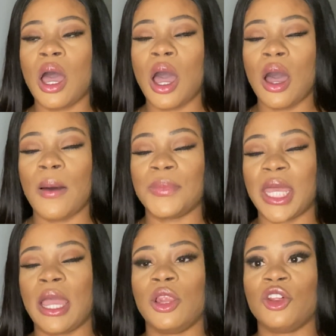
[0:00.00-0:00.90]

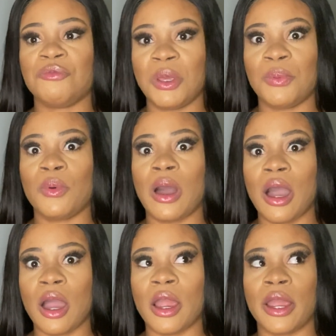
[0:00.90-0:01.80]
that a lot of people
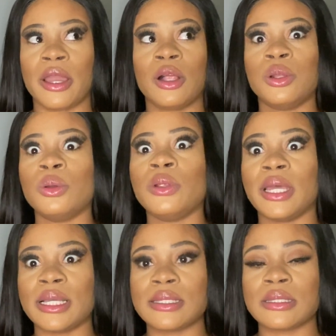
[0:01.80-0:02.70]
are
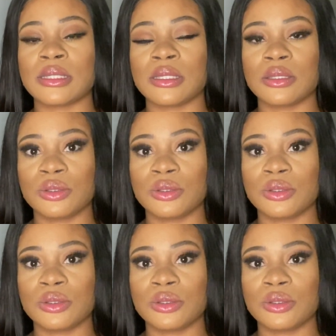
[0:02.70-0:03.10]
clueless to.